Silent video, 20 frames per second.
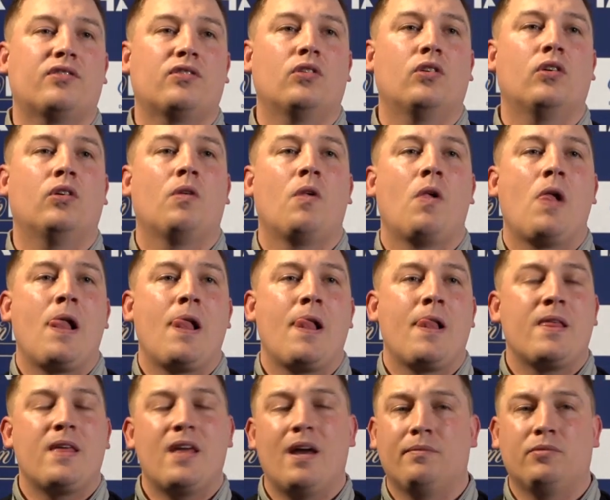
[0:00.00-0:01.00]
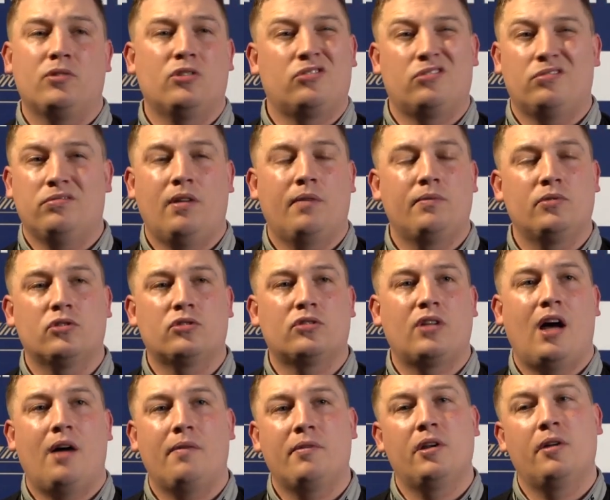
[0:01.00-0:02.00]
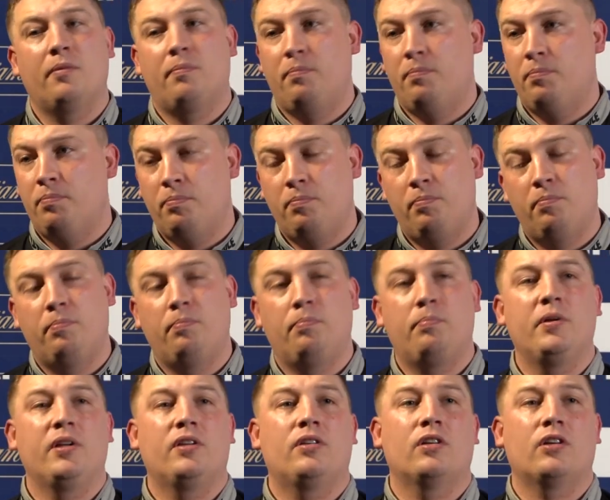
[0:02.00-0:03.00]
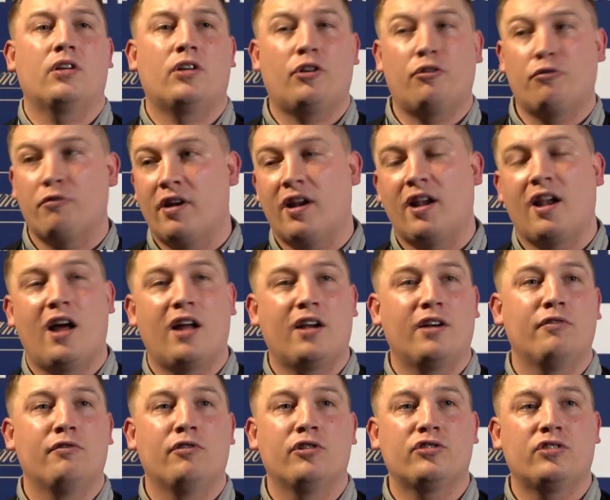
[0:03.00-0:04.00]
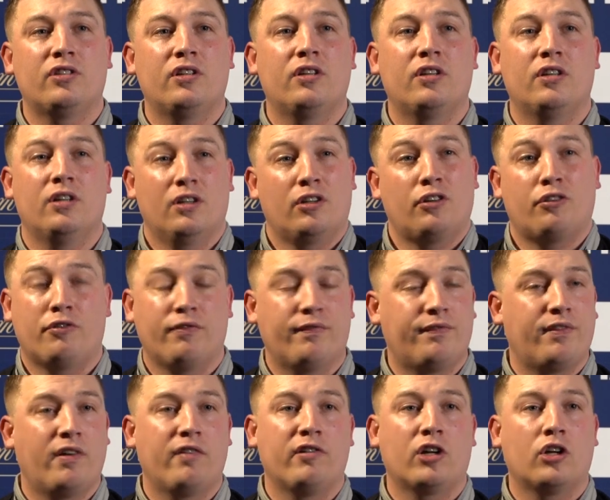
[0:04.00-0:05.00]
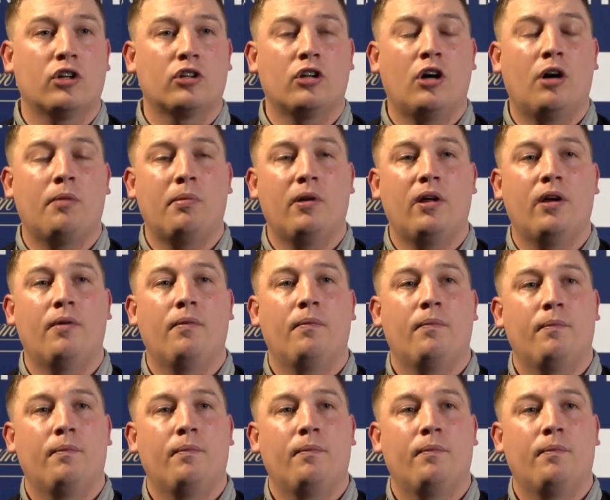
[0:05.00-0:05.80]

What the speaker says: So yeah, I'm just happy to beat a great lad in Rusty, and very good dart player.